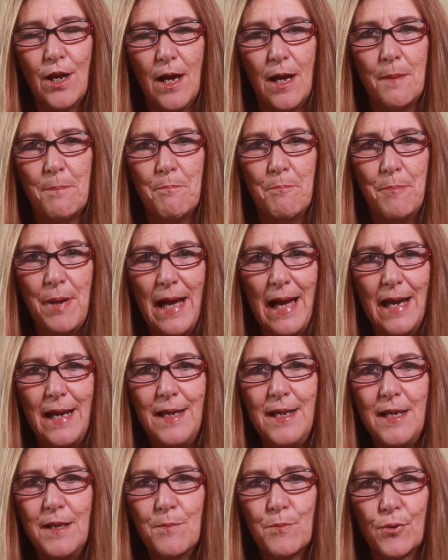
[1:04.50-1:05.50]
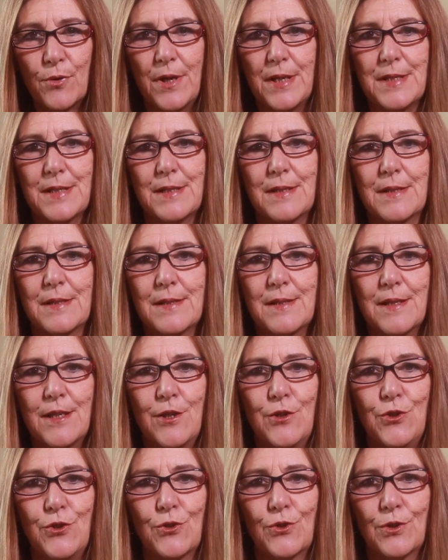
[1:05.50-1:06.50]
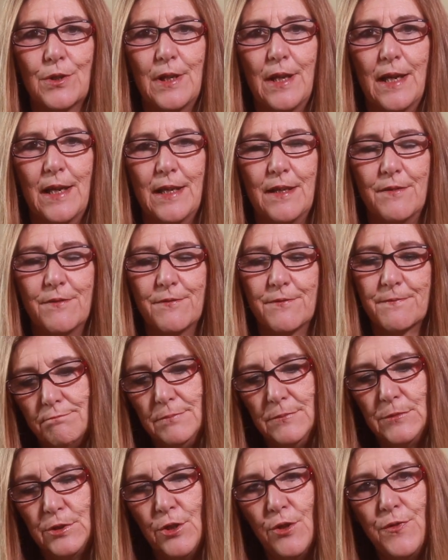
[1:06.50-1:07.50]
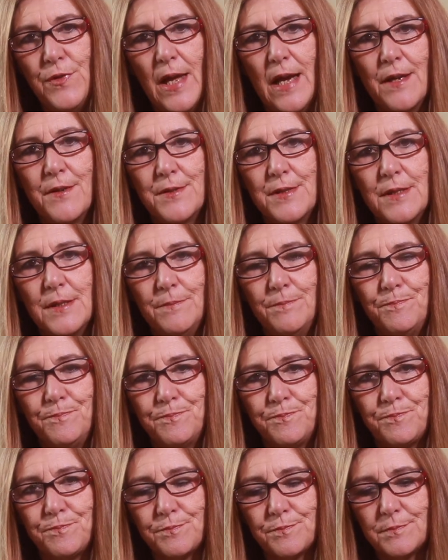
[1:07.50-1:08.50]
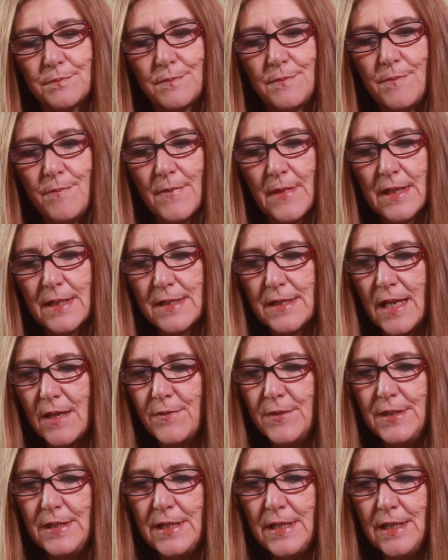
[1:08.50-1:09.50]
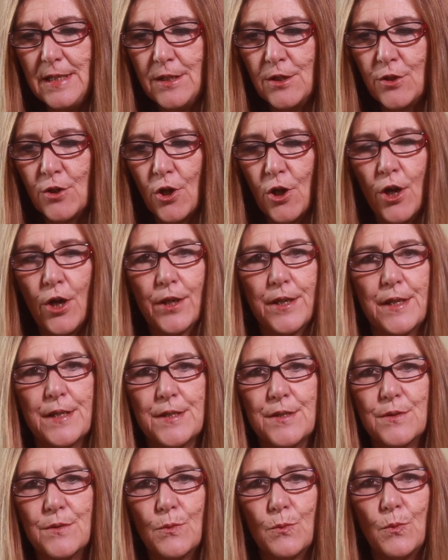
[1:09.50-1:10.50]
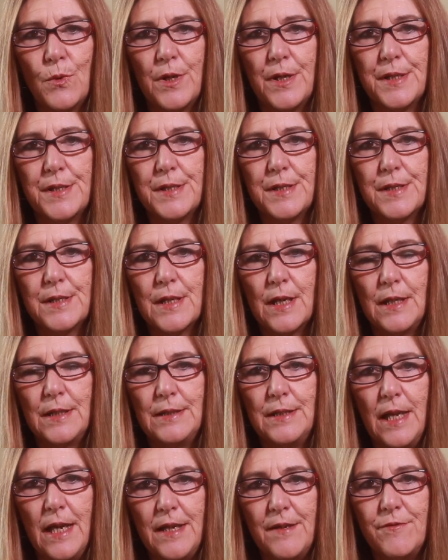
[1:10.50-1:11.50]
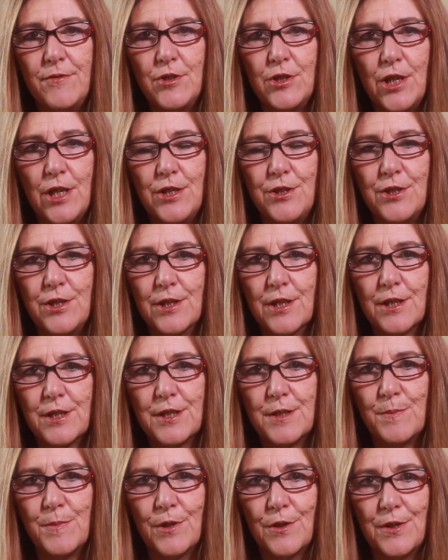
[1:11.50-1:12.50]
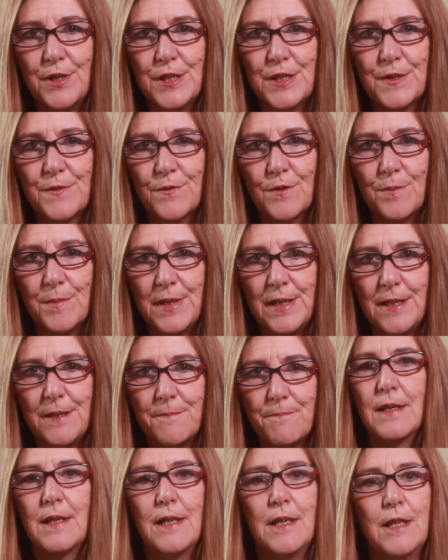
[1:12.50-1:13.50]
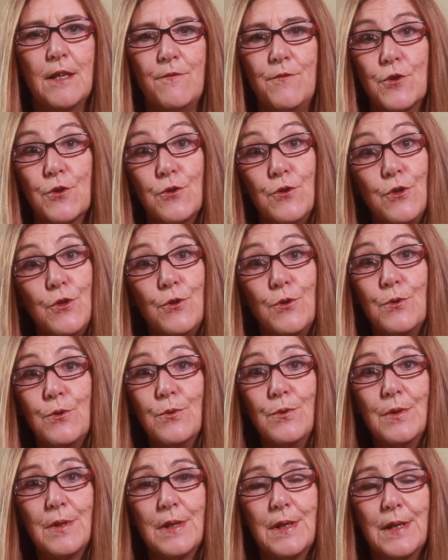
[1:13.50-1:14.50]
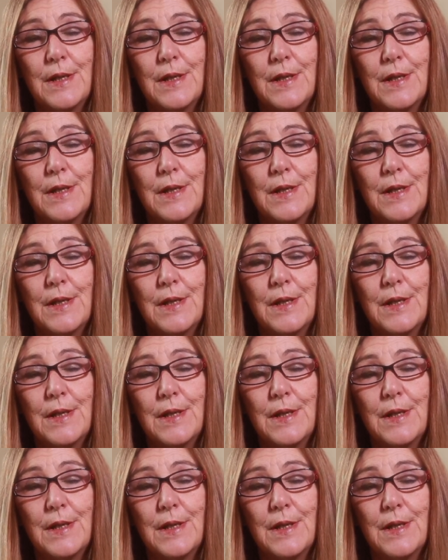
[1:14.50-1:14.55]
abiding presence in your life. 2017 in August was a life-changing experience for me. If you're new,